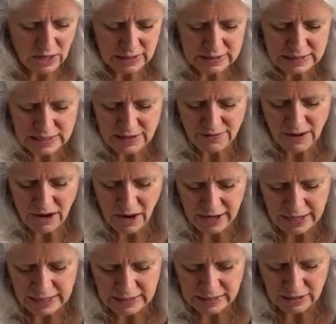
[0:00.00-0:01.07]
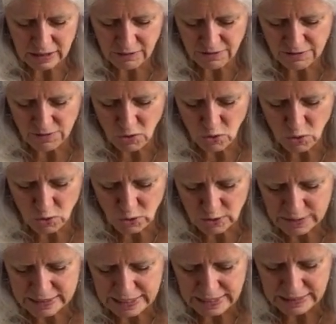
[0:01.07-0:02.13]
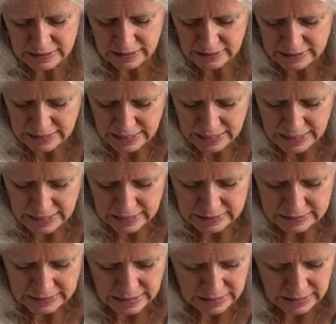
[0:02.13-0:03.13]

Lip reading: and see if I got any little folds, any little nicks, any